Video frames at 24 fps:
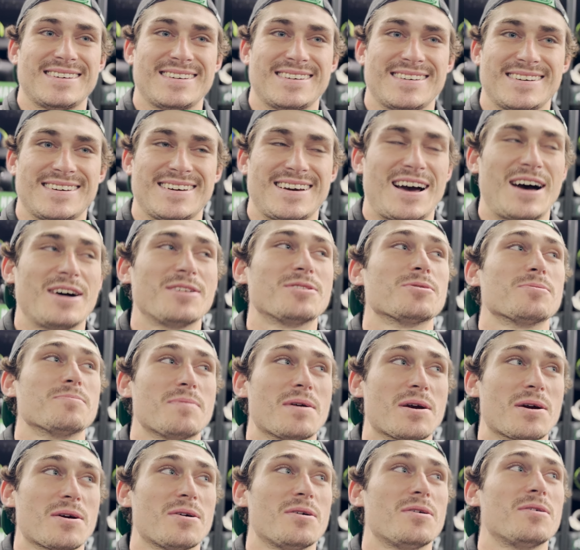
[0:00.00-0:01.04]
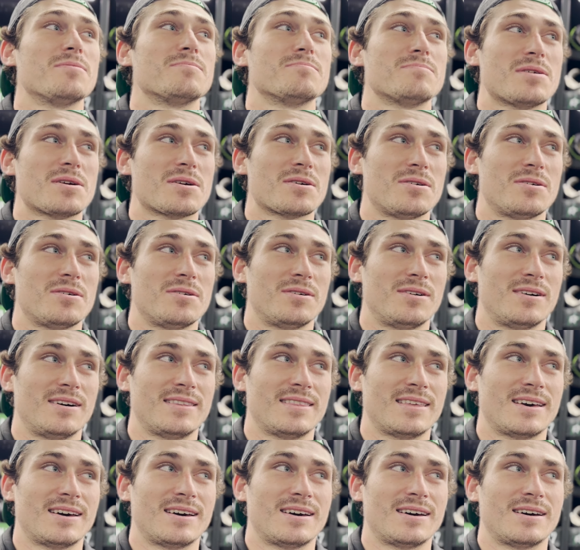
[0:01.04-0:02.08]
Make it easy. Miro
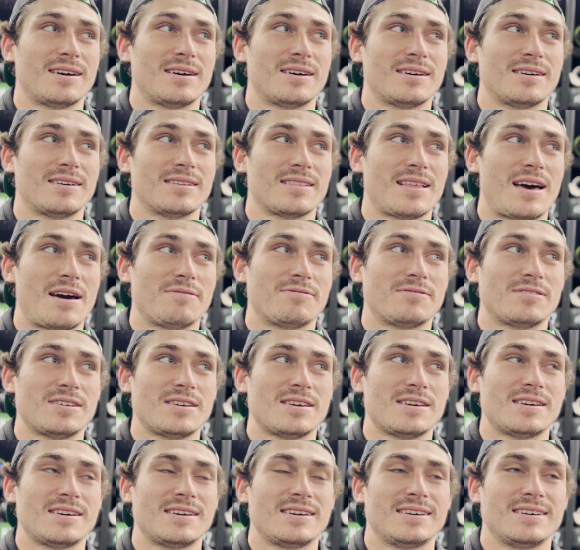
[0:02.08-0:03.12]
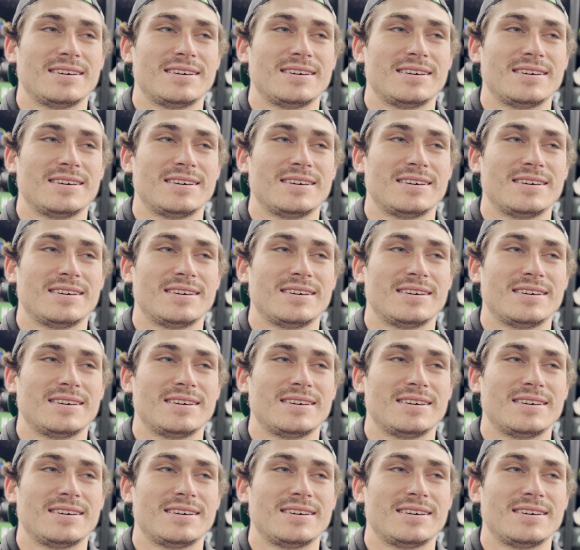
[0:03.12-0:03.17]
on the lefty.